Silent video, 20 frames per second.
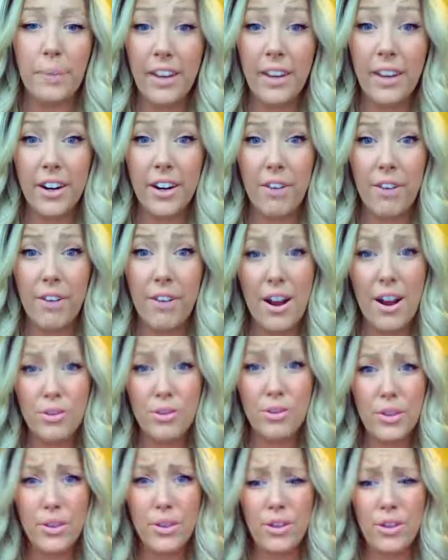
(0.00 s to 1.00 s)
carry it
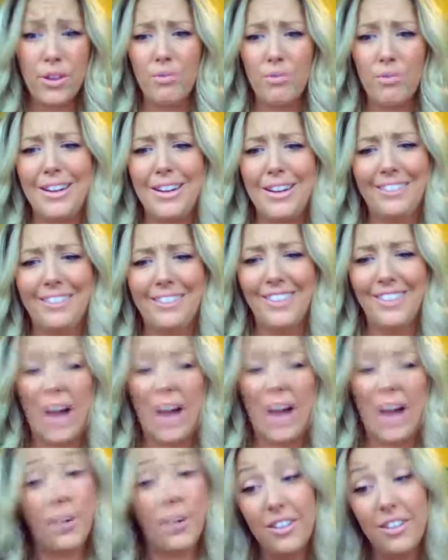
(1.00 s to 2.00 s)
around with you.
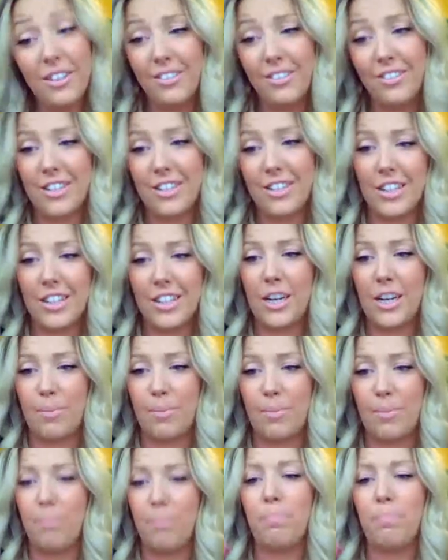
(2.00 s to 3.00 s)
I wouldn't. It's going to take
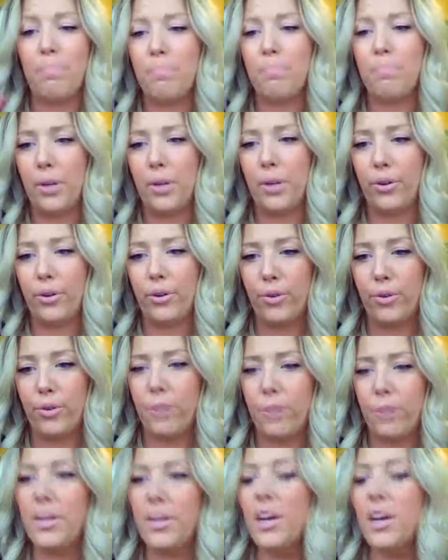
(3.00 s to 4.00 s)
up a buttload of
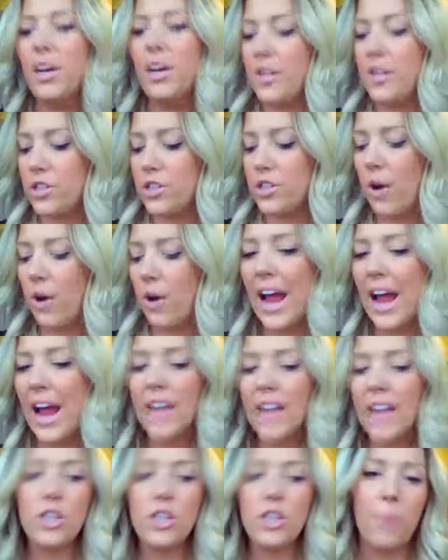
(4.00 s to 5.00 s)
room. So
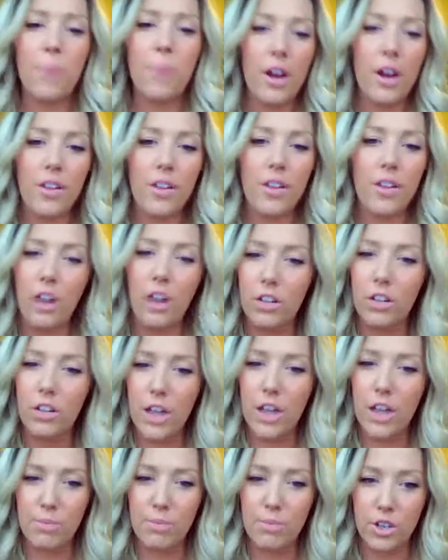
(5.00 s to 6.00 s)
I actually bought it in the color
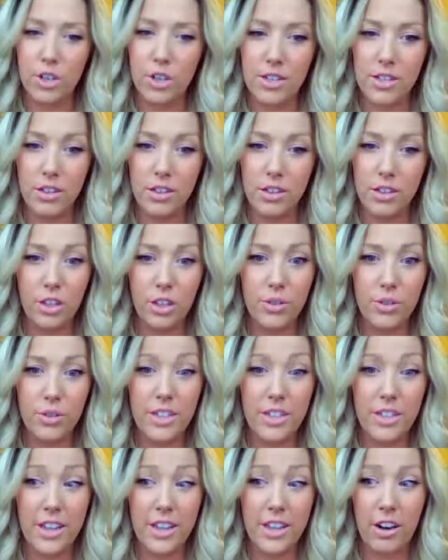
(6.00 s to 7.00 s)
Temptress. It looks
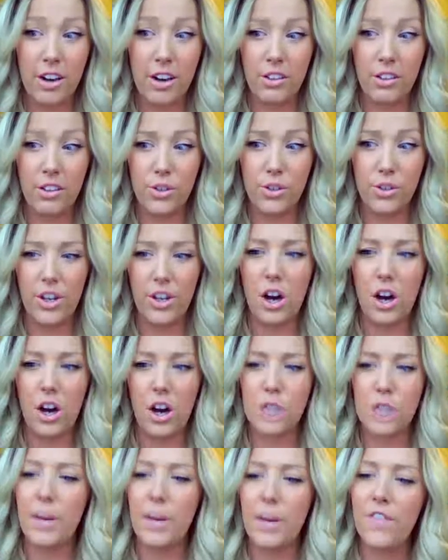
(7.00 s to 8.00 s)
really scary, it looks really
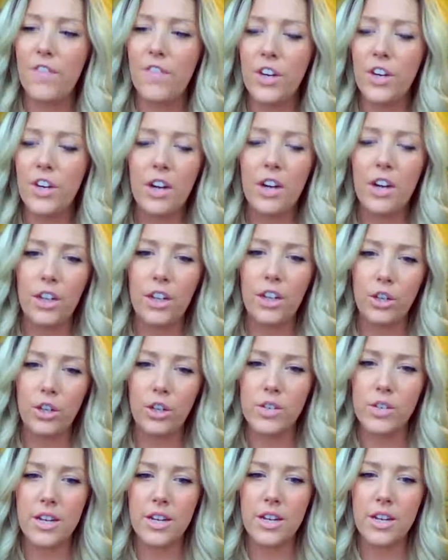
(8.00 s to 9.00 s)
harsh, but I figured I
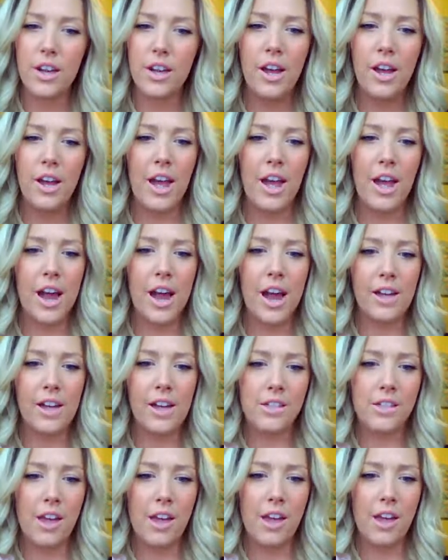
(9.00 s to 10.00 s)
could use it
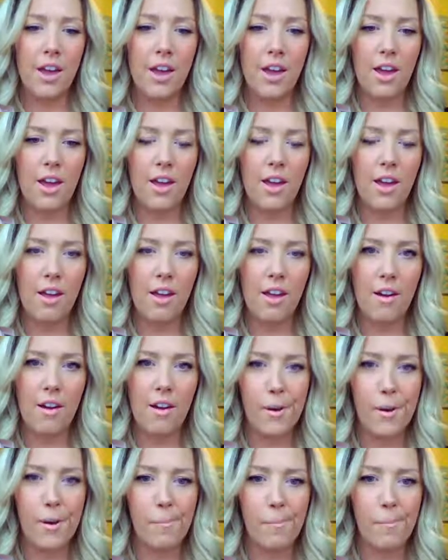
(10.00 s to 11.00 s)
as a
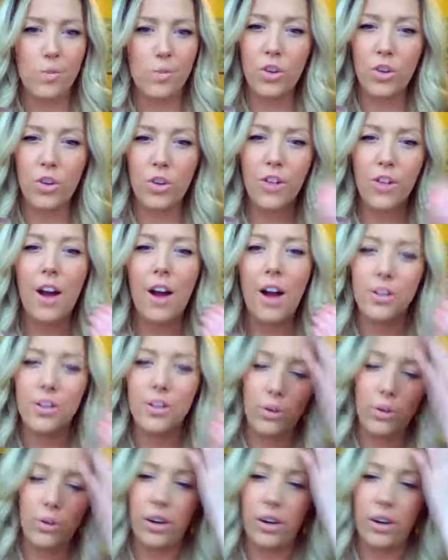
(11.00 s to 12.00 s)
sort of
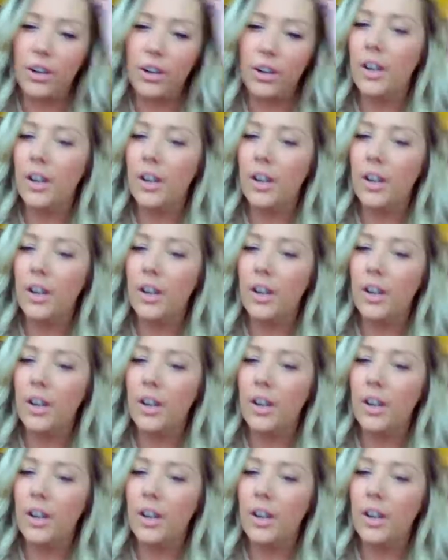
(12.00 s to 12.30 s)
contour